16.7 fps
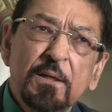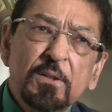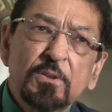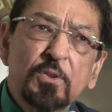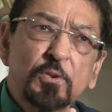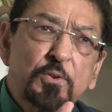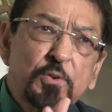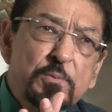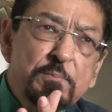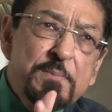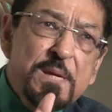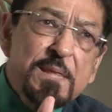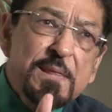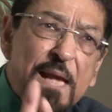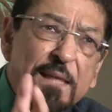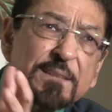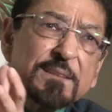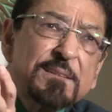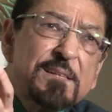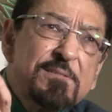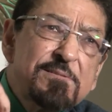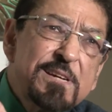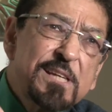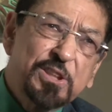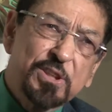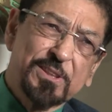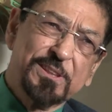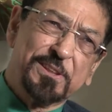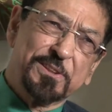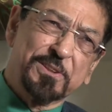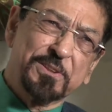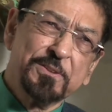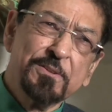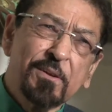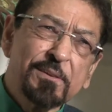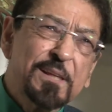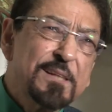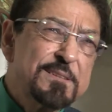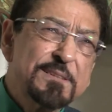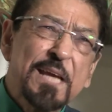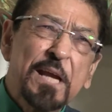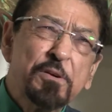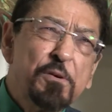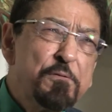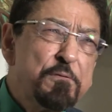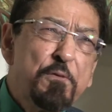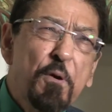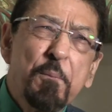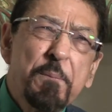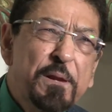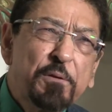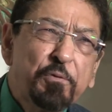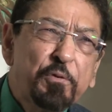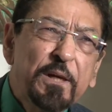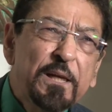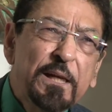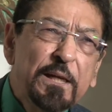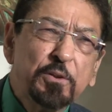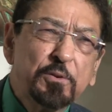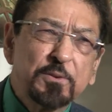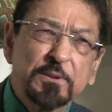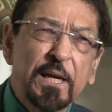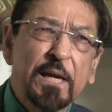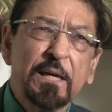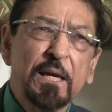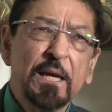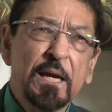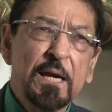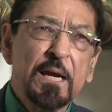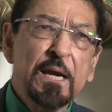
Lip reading: So to me, that's the richness, not the xenophobic feeling to say,